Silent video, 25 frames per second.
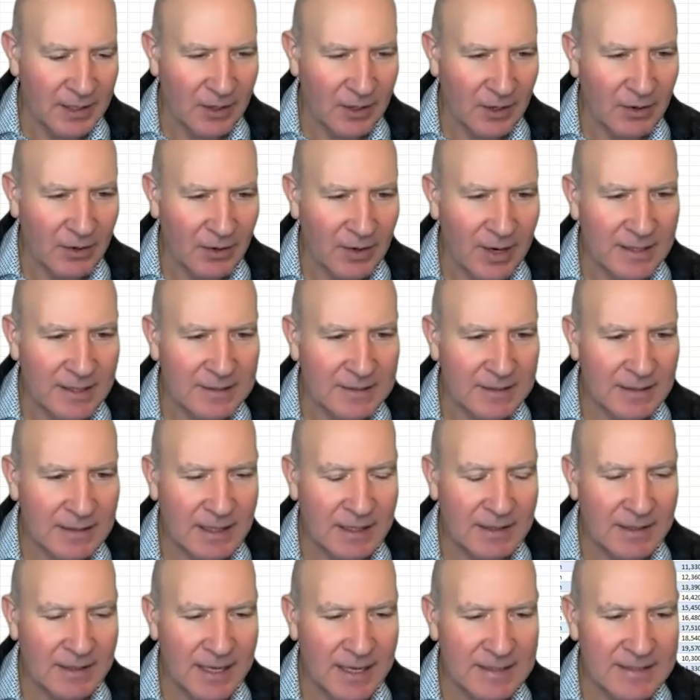All right,
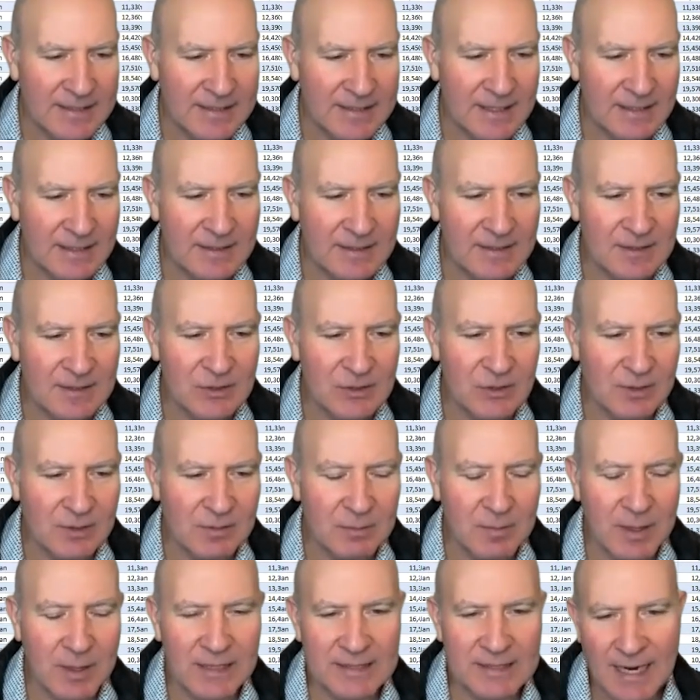and that's it. You
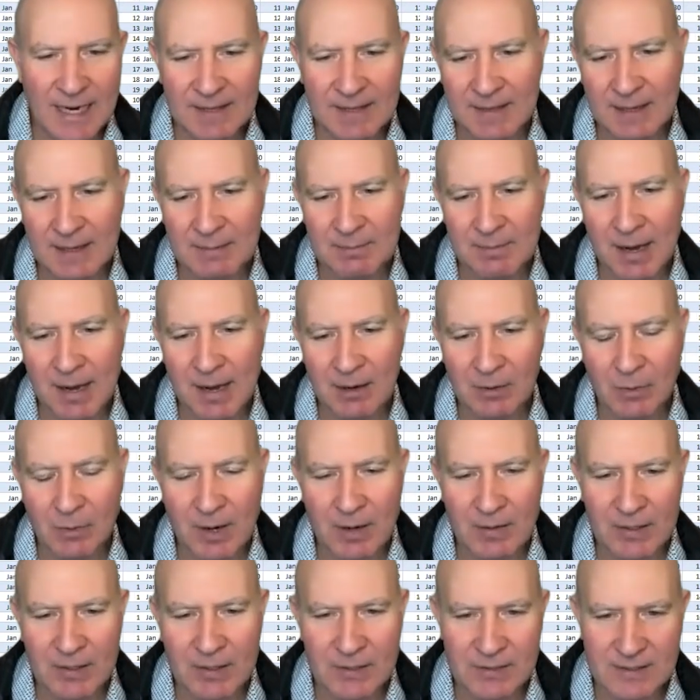can maintain that
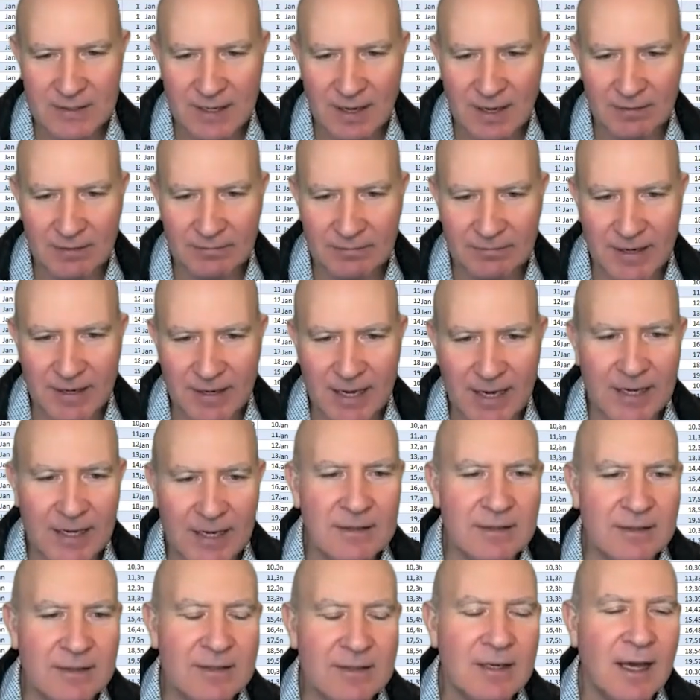PowerQuery yourself,
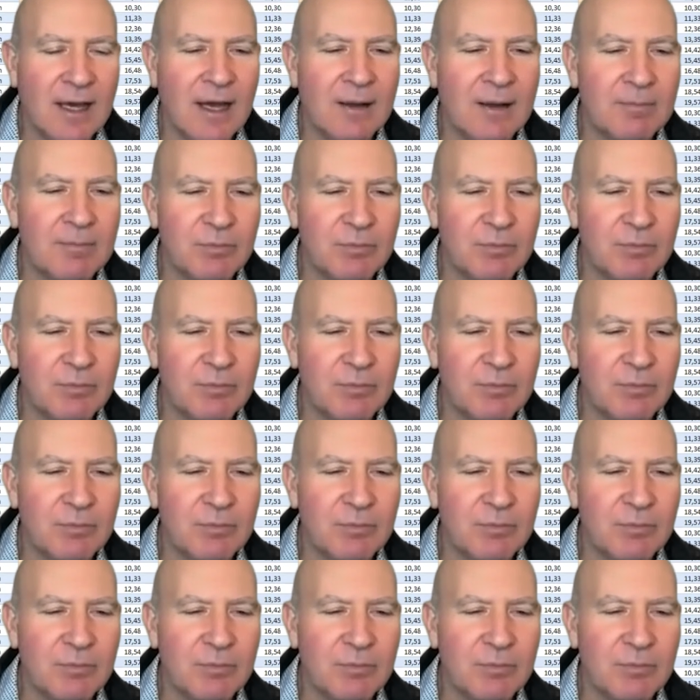and